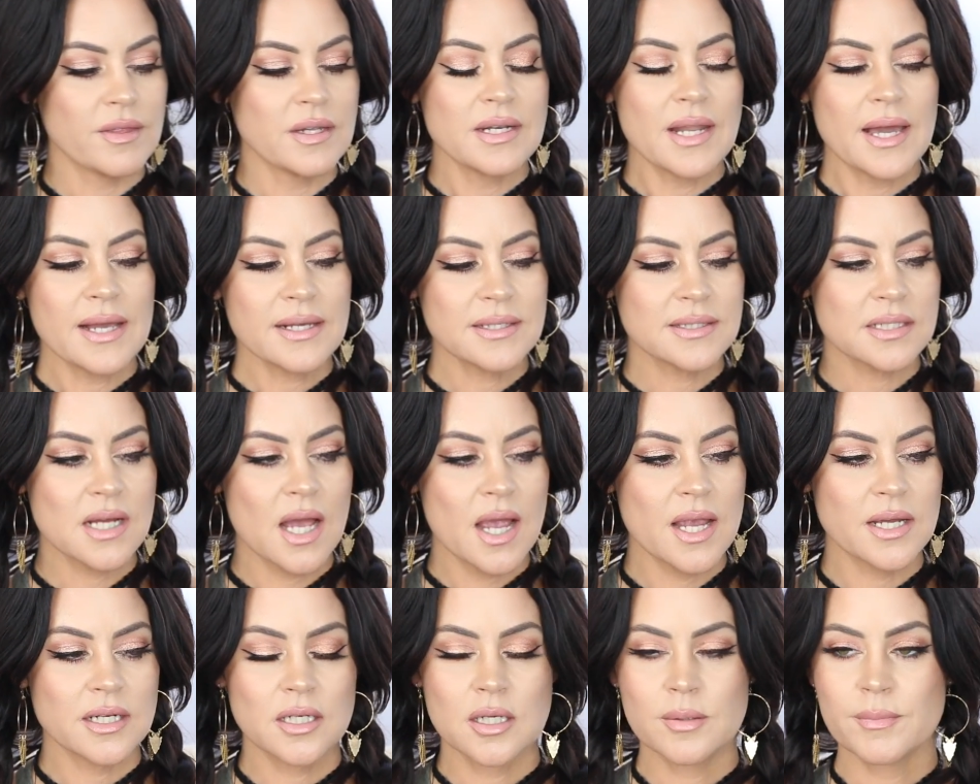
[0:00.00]
the next
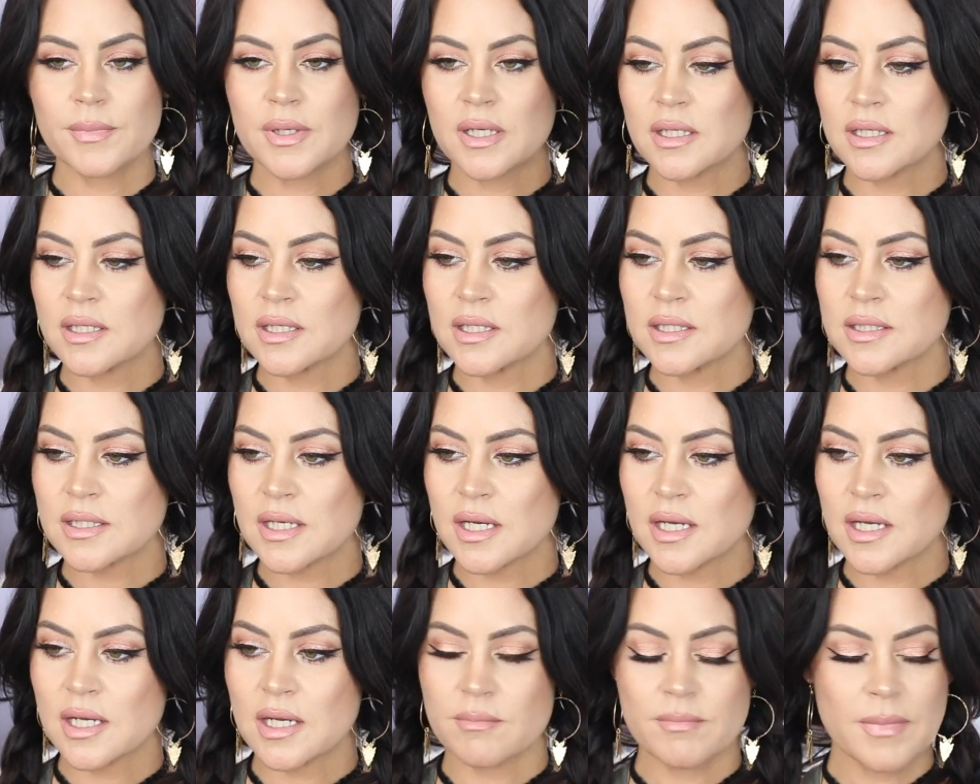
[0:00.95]
item is
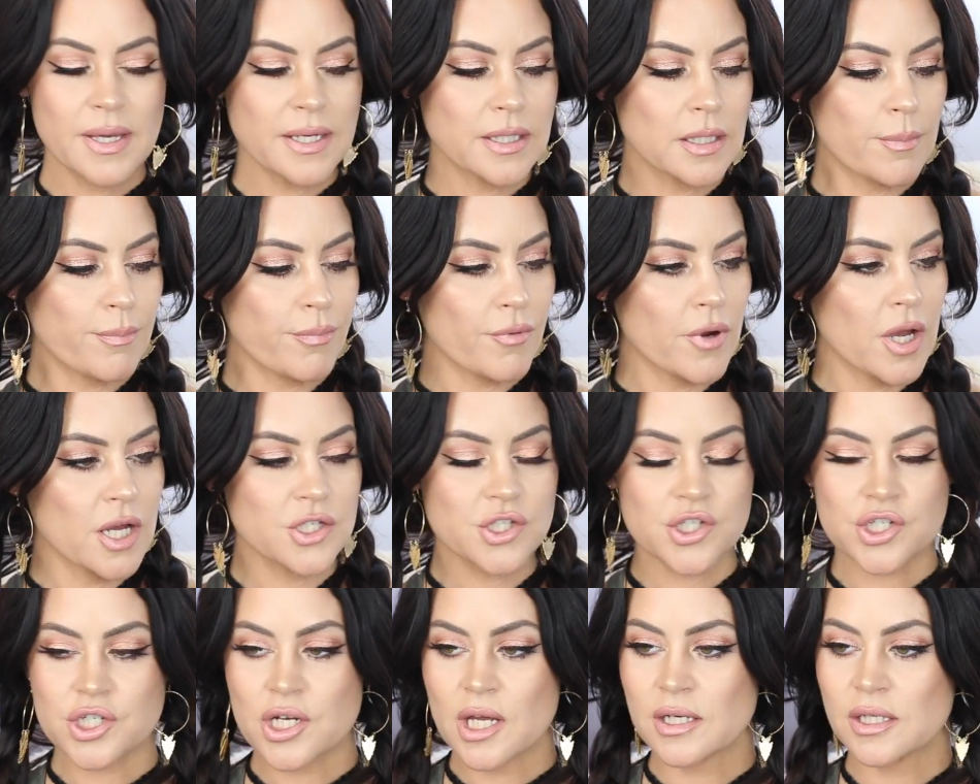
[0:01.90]
a makeup
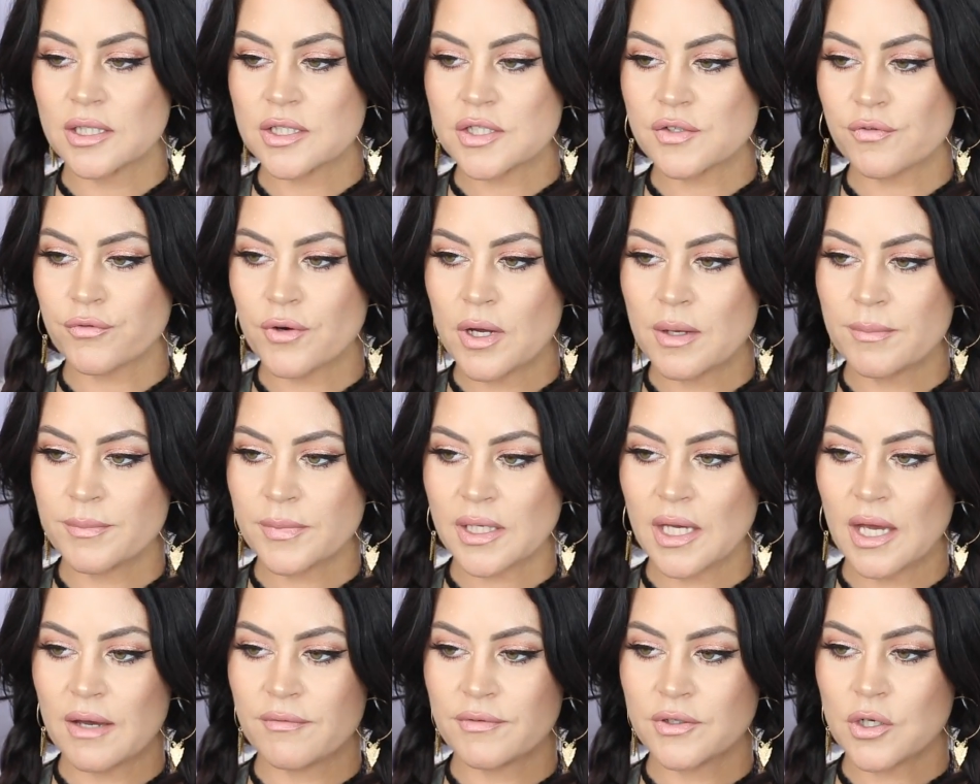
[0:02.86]
brush, and it's from
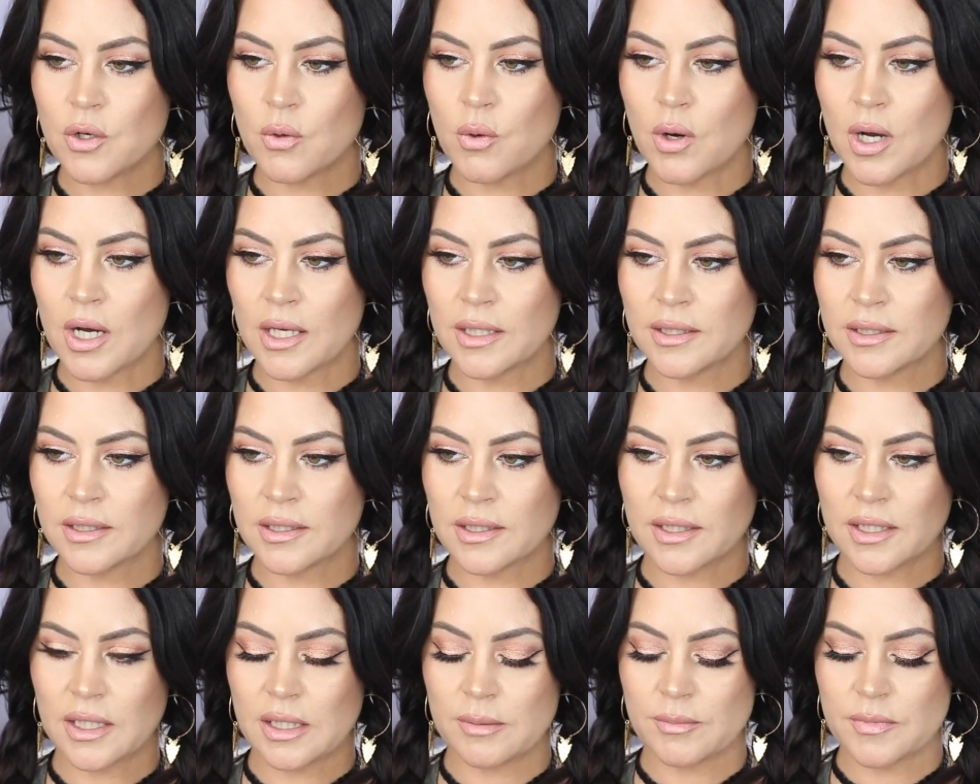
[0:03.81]
Kevin Aucoin, and
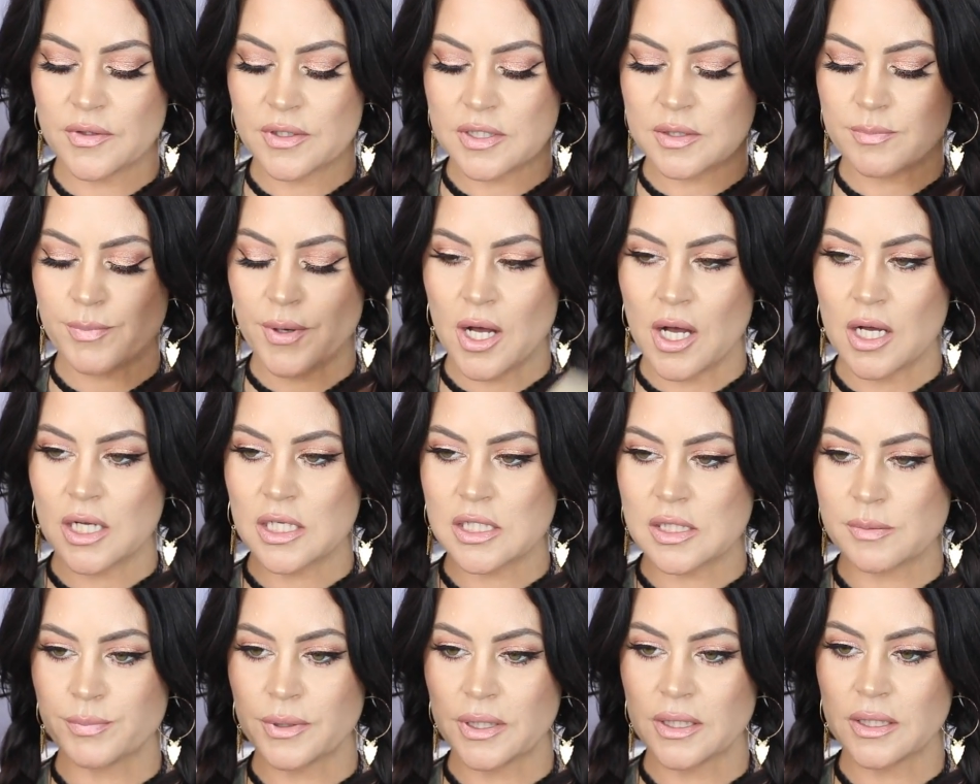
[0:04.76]
it came in this
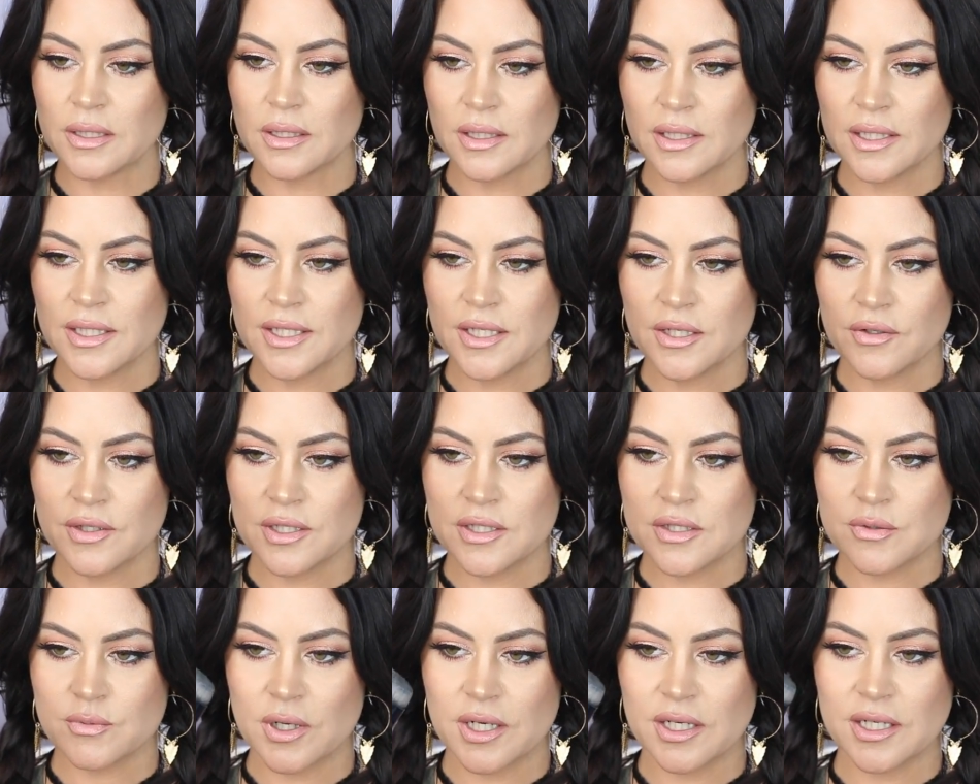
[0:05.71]
box, but here it
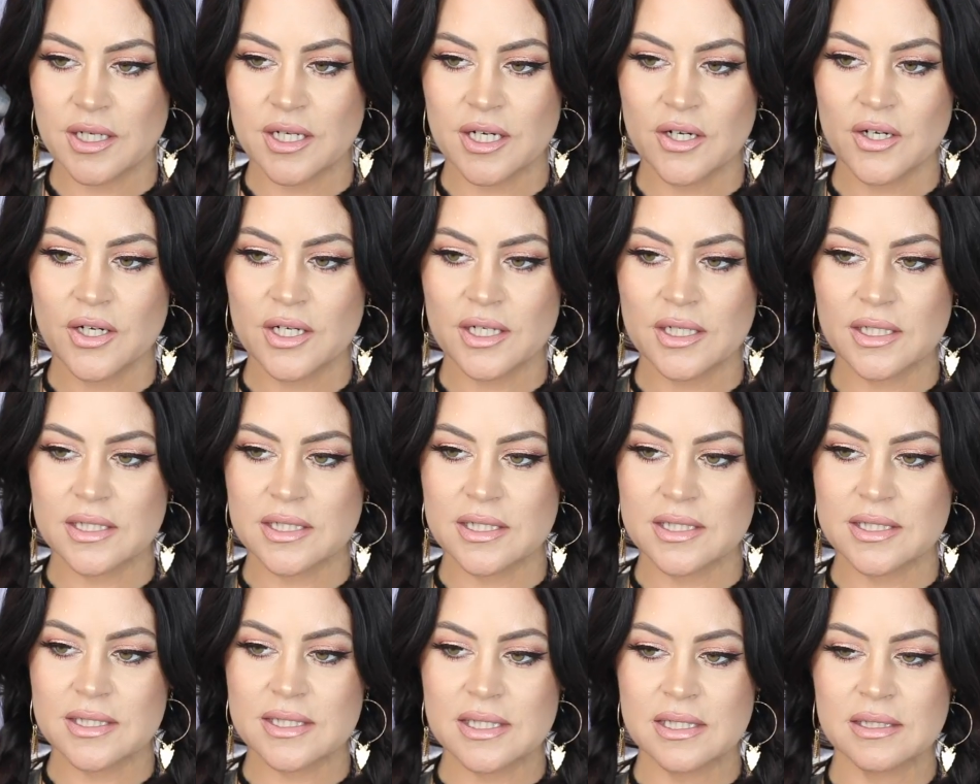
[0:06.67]
is right here, and it
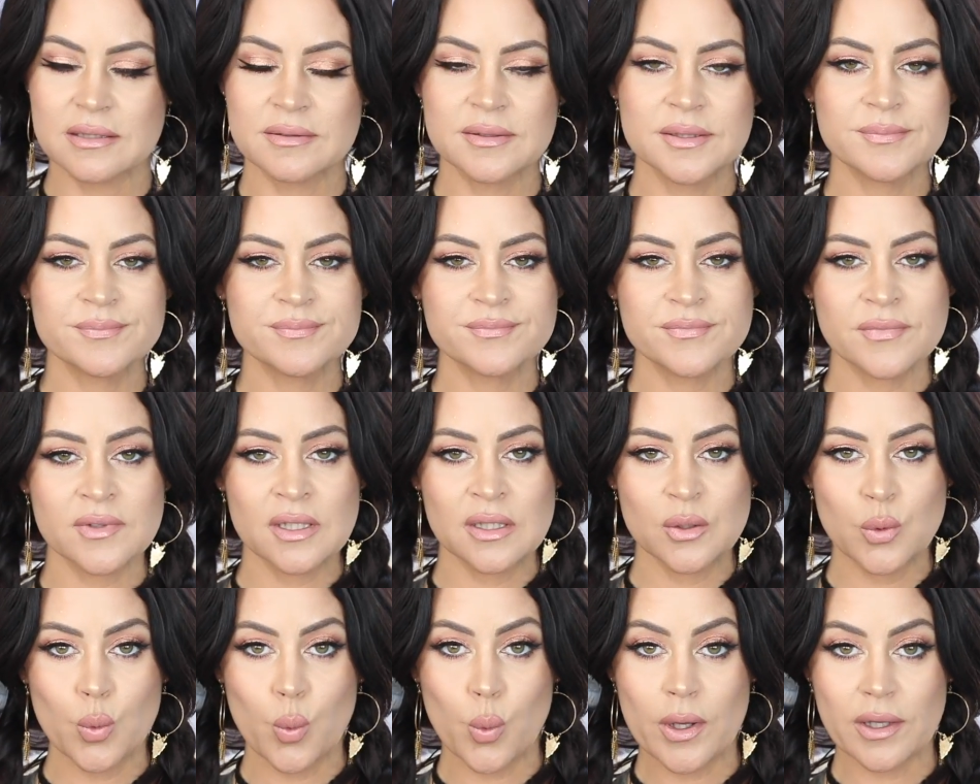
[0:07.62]
is
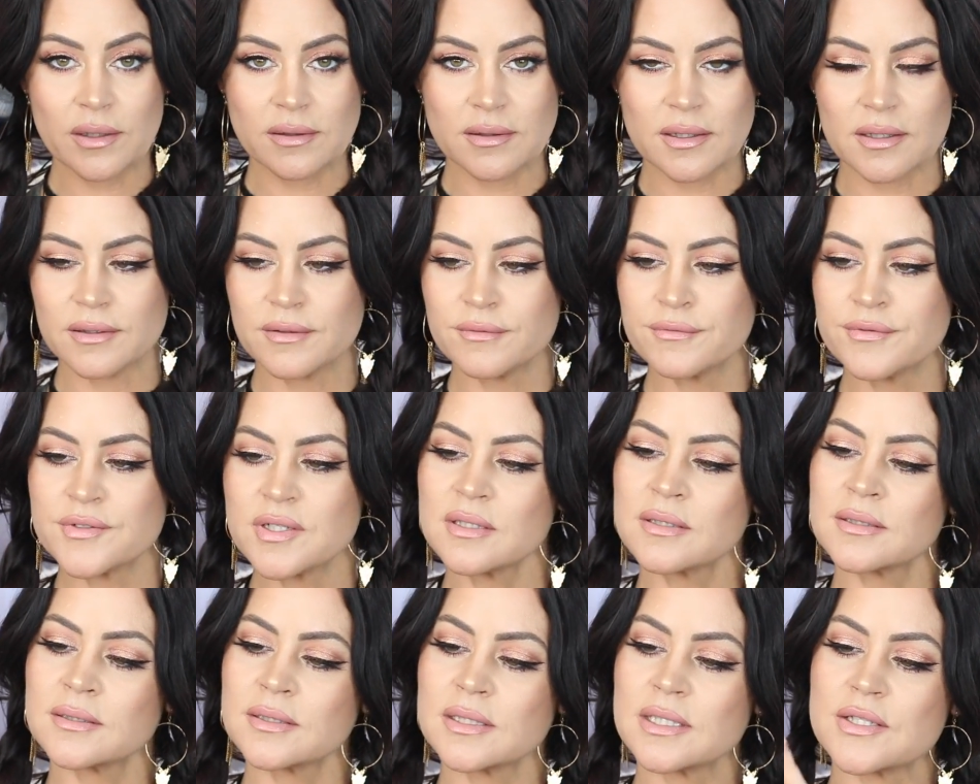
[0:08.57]
well loved,
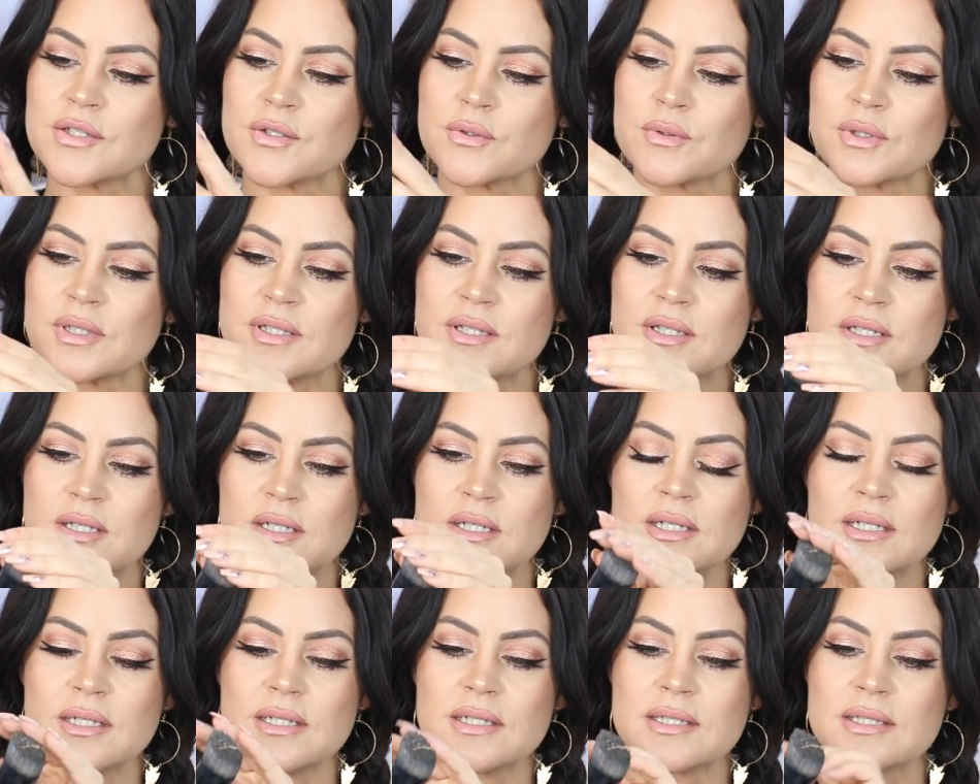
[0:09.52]
as you can
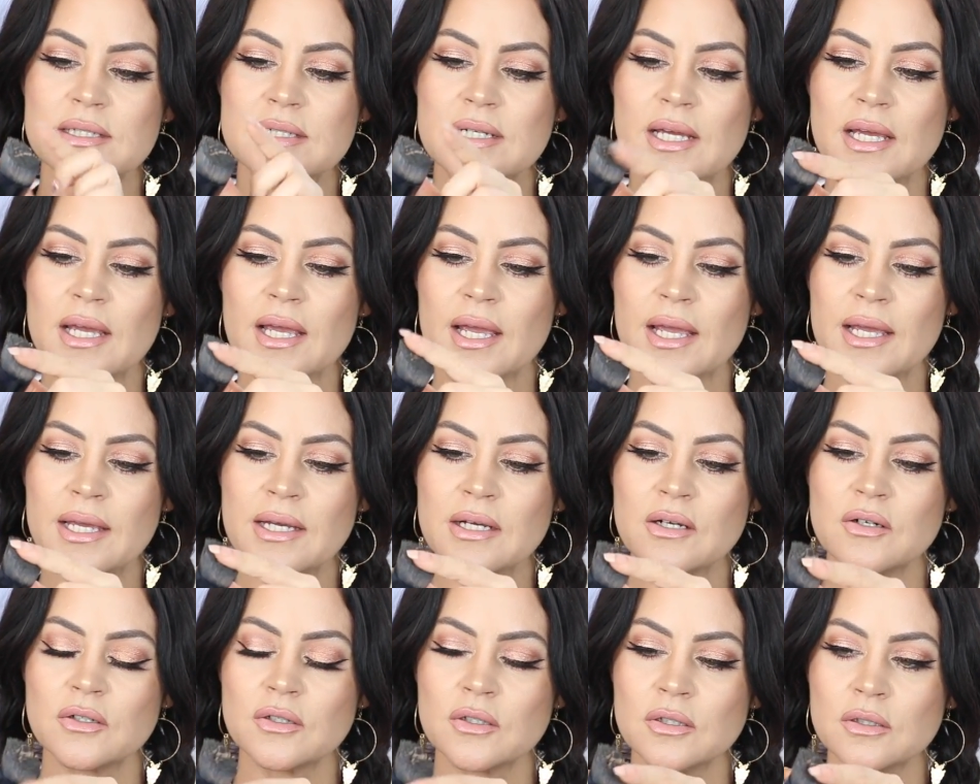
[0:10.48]
see. It is an
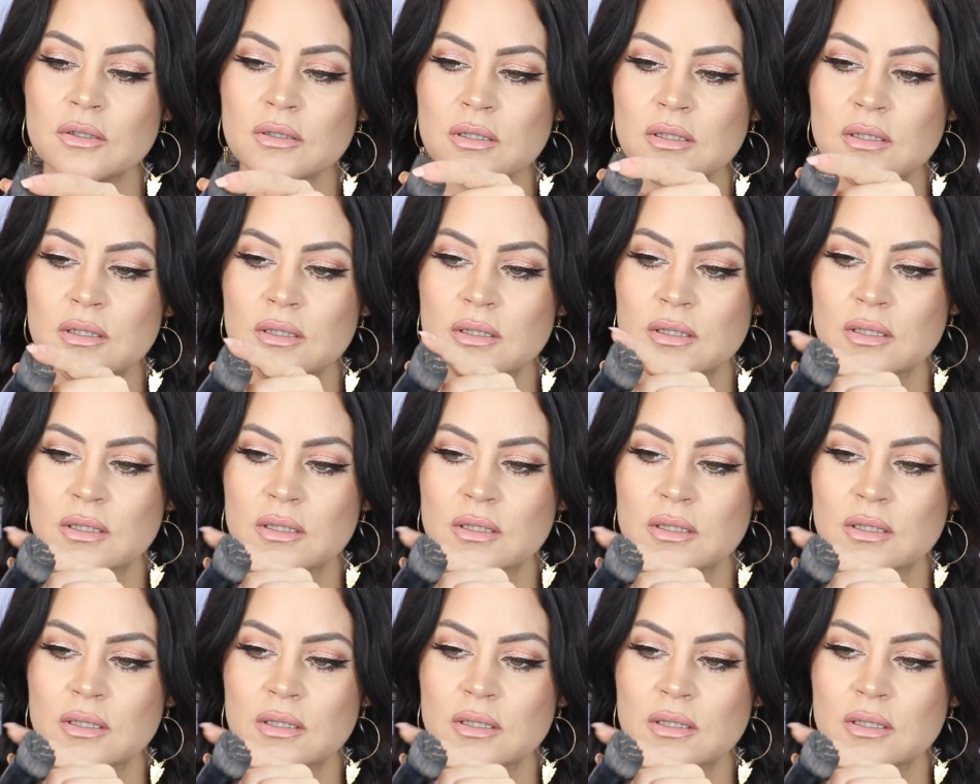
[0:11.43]
angle,